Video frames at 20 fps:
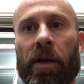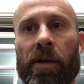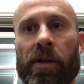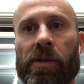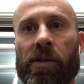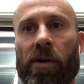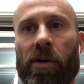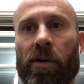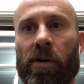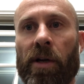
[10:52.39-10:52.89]

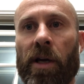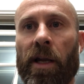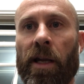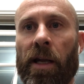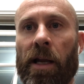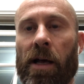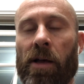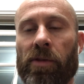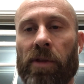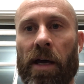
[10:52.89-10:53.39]
So got
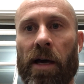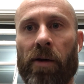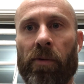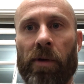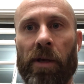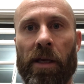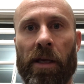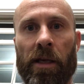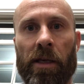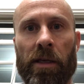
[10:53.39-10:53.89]
it out that
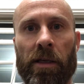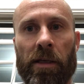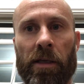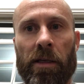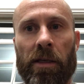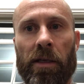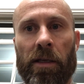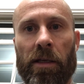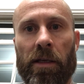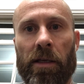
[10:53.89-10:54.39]
week,
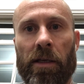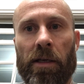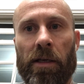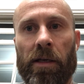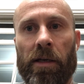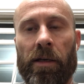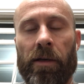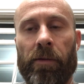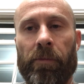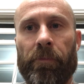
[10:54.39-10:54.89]

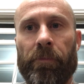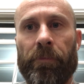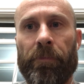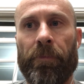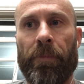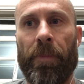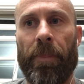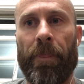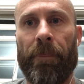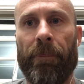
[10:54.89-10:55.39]

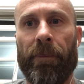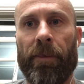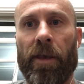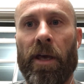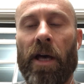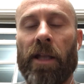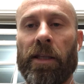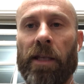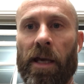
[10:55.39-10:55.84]
got